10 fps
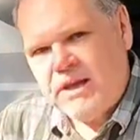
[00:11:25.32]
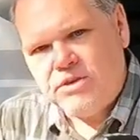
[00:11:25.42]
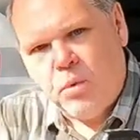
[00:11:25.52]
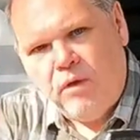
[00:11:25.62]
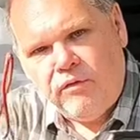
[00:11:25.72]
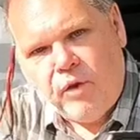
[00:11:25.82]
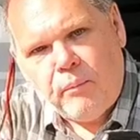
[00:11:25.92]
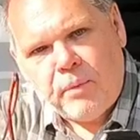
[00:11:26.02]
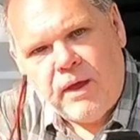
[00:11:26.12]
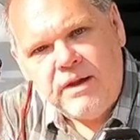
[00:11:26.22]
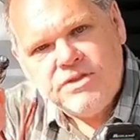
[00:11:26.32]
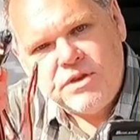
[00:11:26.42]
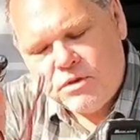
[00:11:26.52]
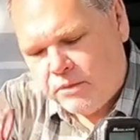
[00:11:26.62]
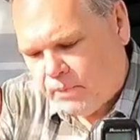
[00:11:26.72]
a 12-volt plug,
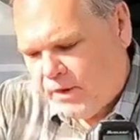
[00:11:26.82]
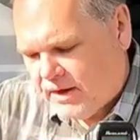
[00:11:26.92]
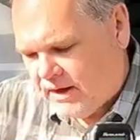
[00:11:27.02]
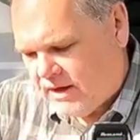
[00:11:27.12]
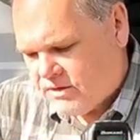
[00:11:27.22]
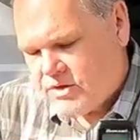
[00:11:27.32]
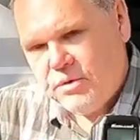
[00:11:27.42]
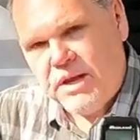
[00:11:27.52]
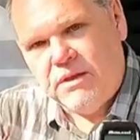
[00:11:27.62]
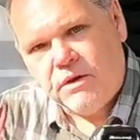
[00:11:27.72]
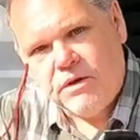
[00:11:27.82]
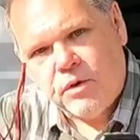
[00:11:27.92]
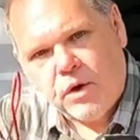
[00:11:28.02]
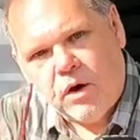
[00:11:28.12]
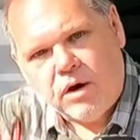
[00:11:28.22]
so you can plug it into either
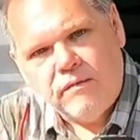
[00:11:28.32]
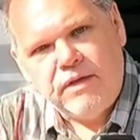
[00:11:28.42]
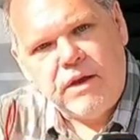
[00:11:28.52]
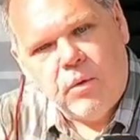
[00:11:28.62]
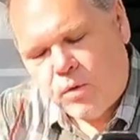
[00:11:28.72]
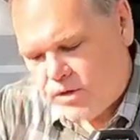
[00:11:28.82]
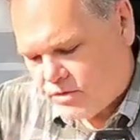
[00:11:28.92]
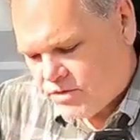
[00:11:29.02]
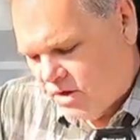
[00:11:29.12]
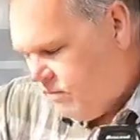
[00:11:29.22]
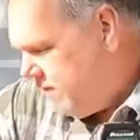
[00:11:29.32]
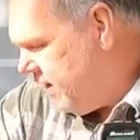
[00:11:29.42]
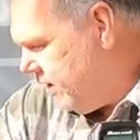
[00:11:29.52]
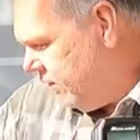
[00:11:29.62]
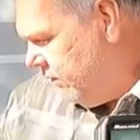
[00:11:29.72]
your RV or your tow
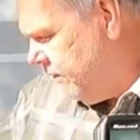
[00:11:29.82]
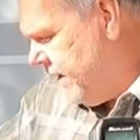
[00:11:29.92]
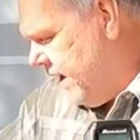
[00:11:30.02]
vehicle.